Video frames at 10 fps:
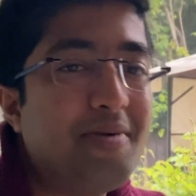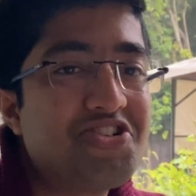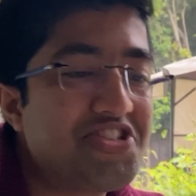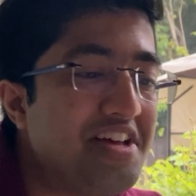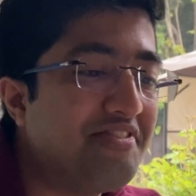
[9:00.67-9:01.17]

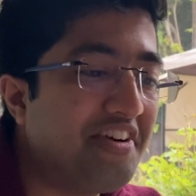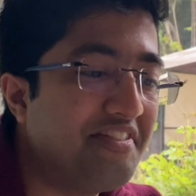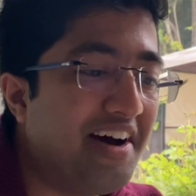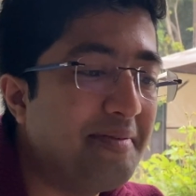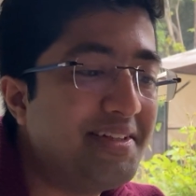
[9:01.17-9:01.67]
safer
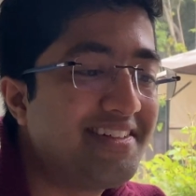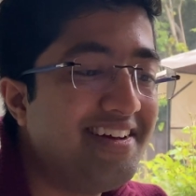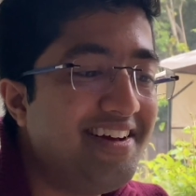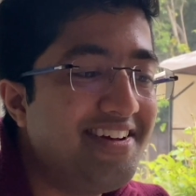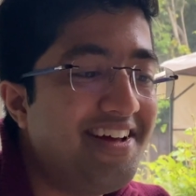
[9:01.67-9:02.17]
environment.
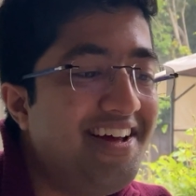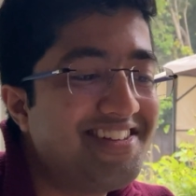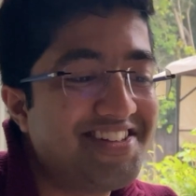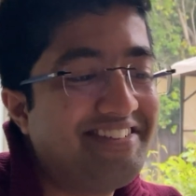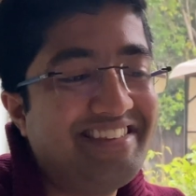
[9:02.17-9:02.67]

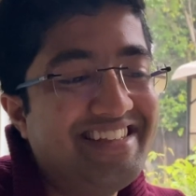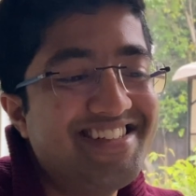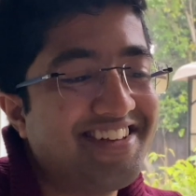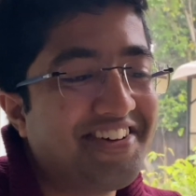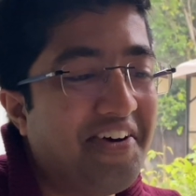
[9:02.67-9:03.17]
So
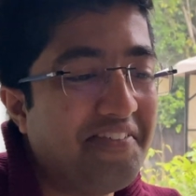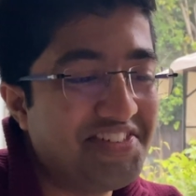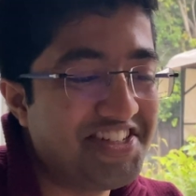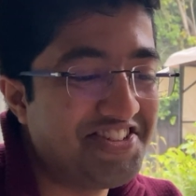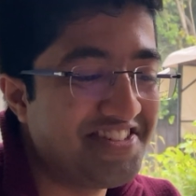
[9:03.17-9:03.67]
these are the
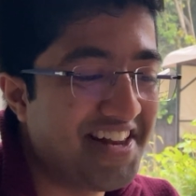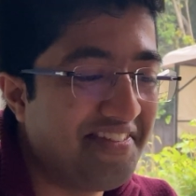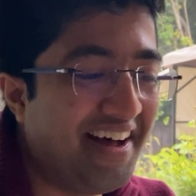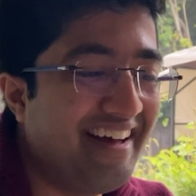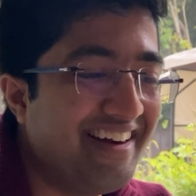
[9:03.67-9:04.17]
conversations that
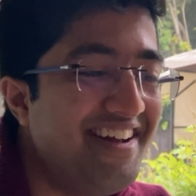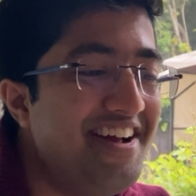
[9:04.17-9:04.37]
I've had.